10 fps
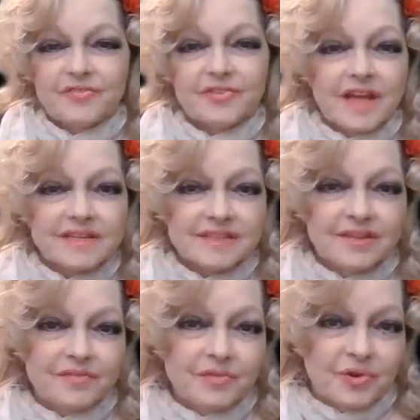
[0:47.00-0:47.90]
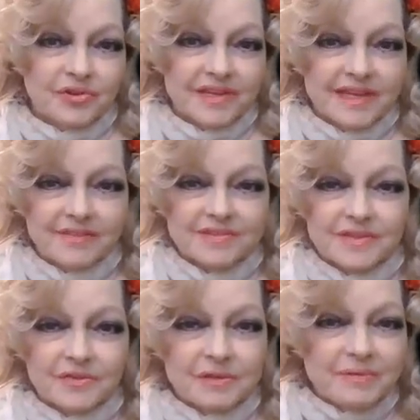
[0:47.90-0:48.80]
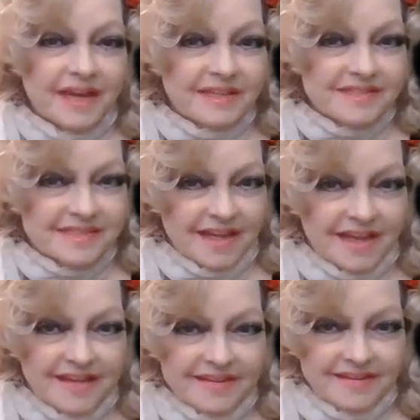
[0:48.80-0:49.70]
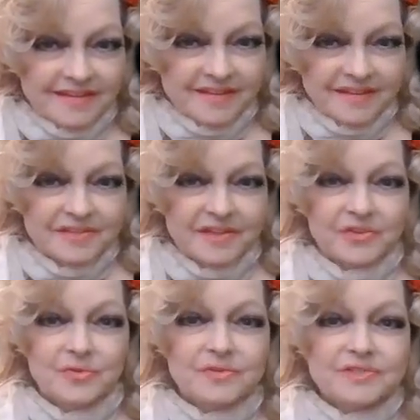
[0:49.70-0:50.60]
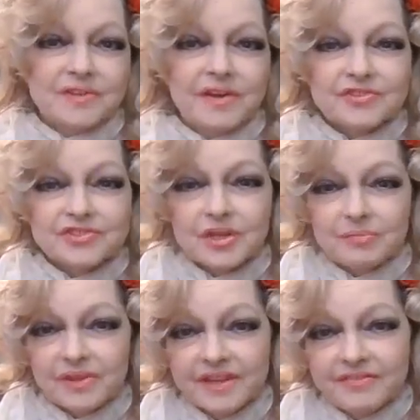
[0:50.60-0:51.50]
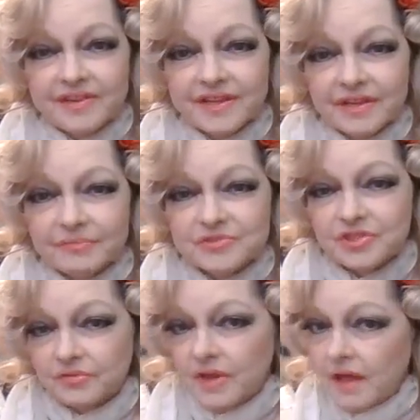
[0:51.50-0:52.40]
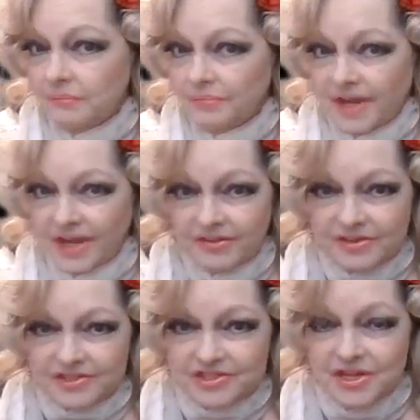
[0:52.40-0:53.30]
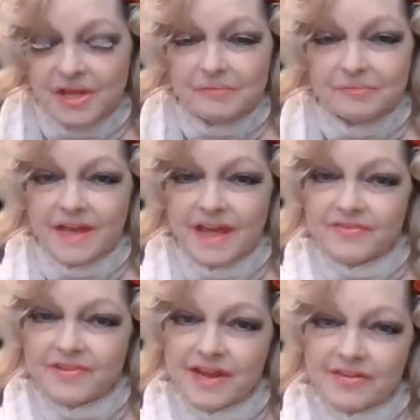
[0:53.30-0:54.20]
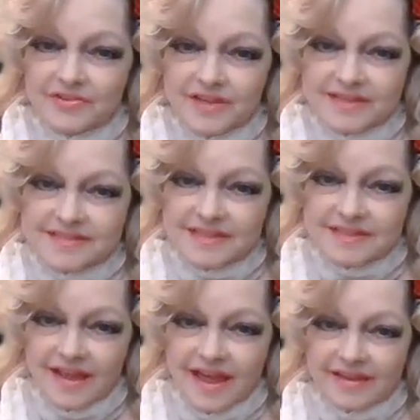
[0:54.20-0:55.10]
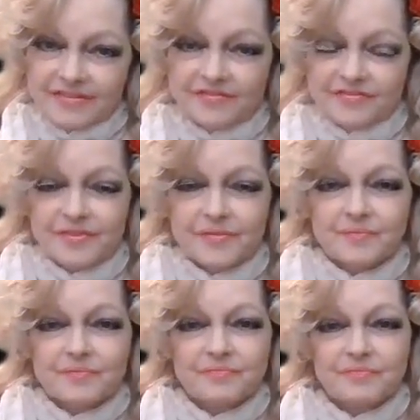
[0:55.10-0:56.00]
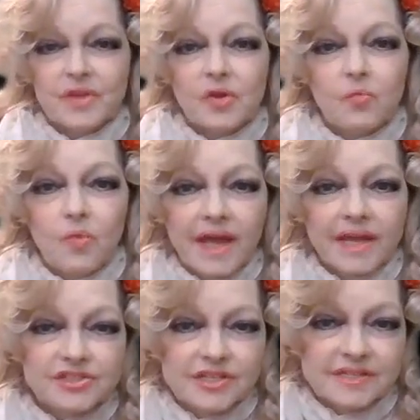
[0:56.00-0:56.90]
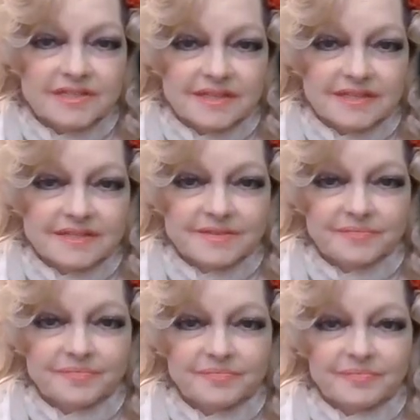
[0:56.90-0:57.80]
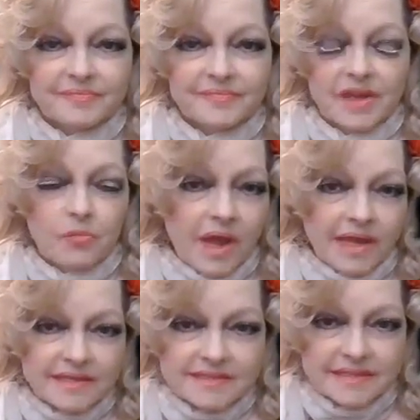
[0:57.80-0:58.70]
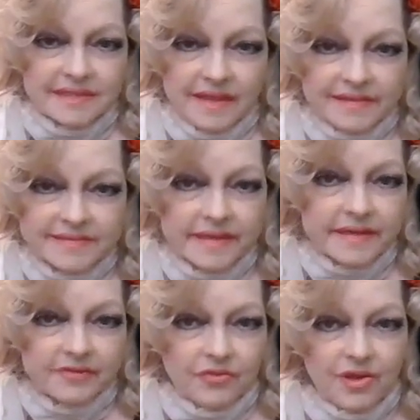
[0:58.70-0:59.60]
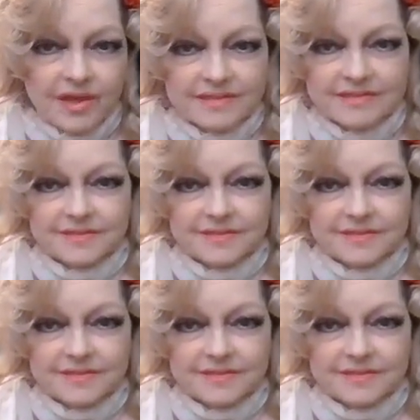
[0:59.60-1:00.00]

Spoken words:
For God so loved the world, he gave his only begotten Son, that whosoever shall believe in him shall not perish, but have an everlasting life. Why Jesus? And why isn't he like Santa Claus?